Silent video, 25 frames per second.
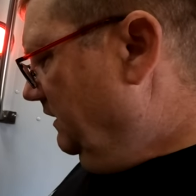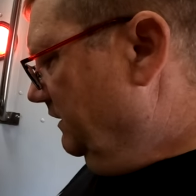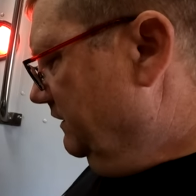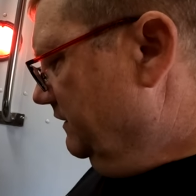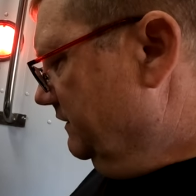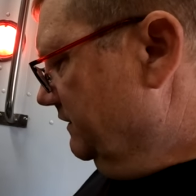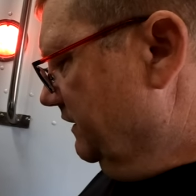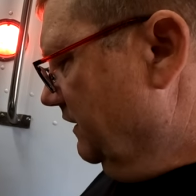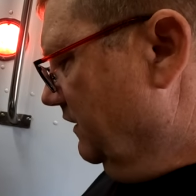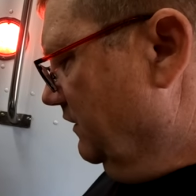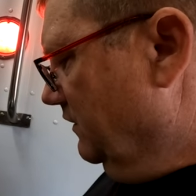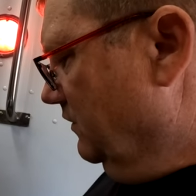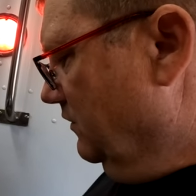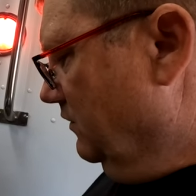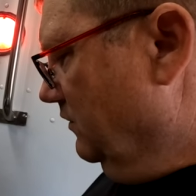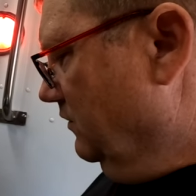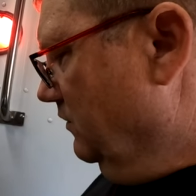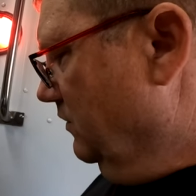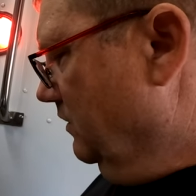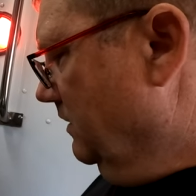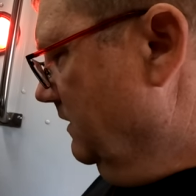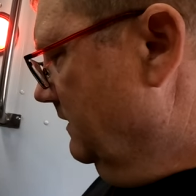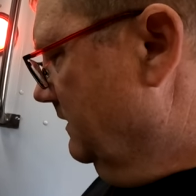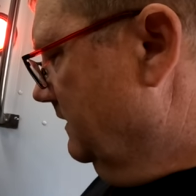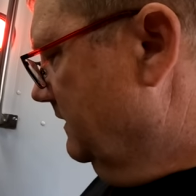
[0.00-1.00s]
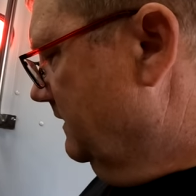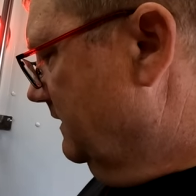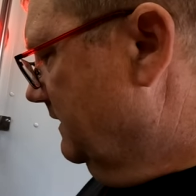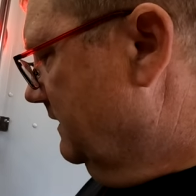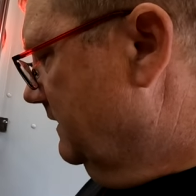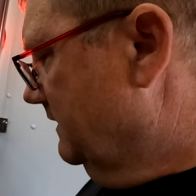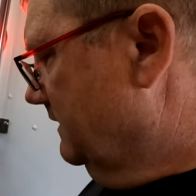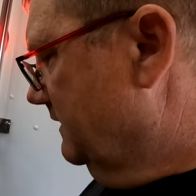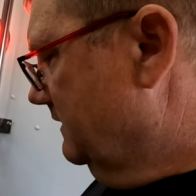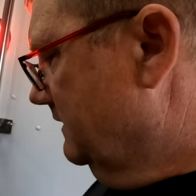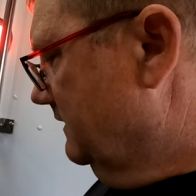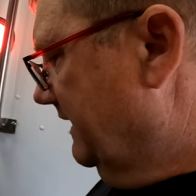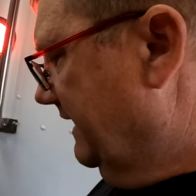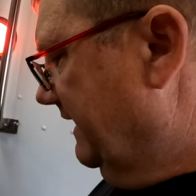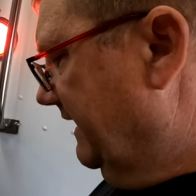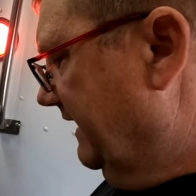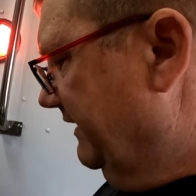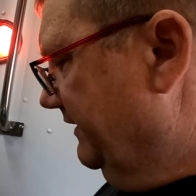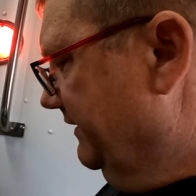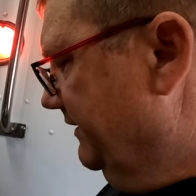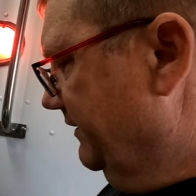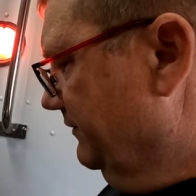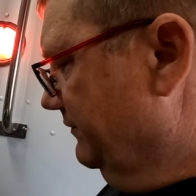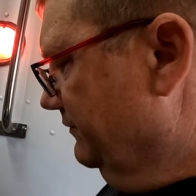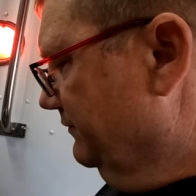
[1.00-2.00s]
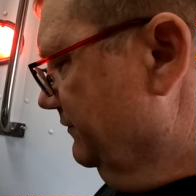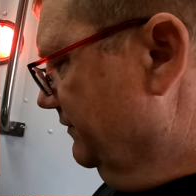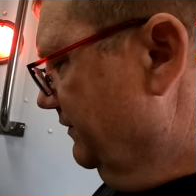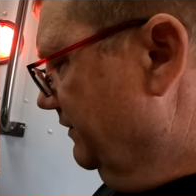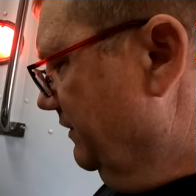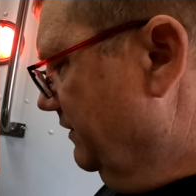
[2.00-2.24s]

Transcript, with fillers: So, and I don't